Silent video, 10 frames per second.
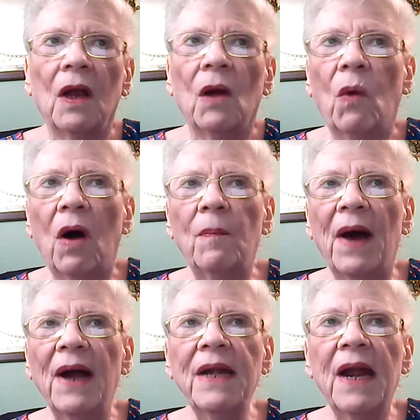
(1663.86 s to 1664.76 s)
While
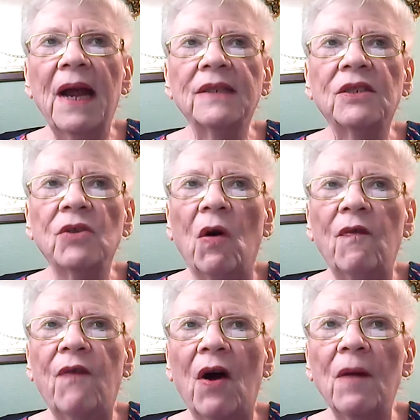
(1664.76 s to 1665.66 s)
Biden has so
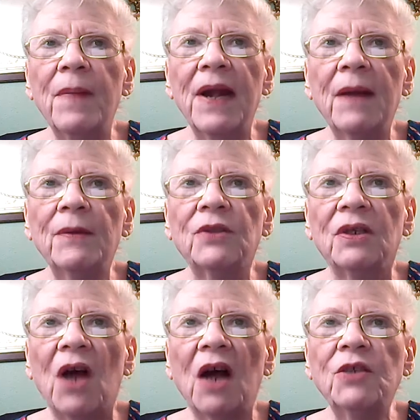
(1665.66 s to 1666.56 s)
far been able to
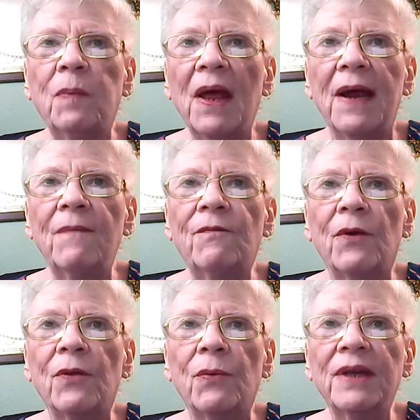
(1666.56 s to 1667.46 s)
dodge blame
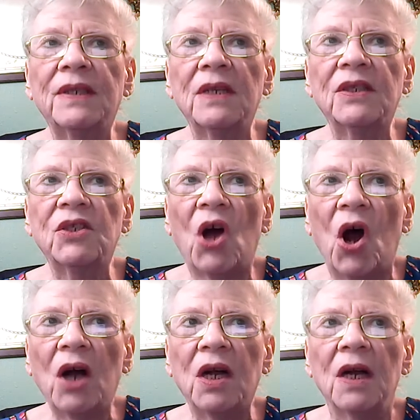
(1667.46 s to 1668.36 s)
for the recent
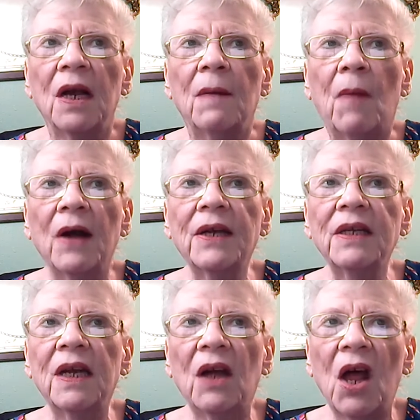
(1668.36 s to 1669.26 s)
stock market
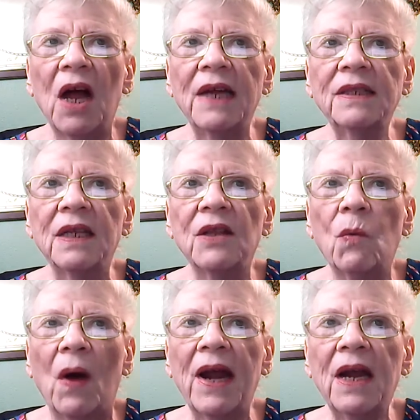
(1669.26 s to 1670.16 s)
declines in the
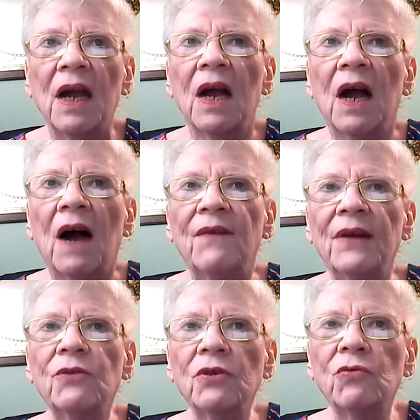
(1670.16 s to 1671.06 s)
wake of
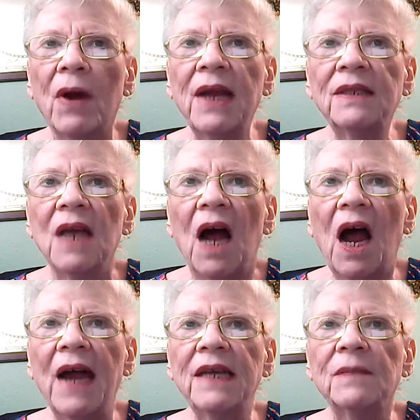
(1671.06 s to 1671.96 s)
interest rates
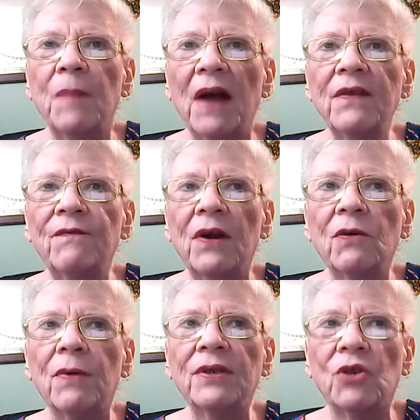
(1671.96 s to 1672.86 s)
hikes by the
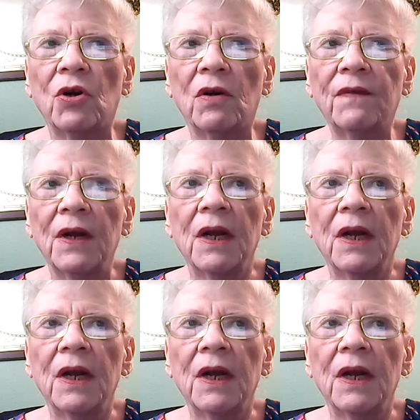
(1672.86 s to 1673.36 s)
Federal Reserve,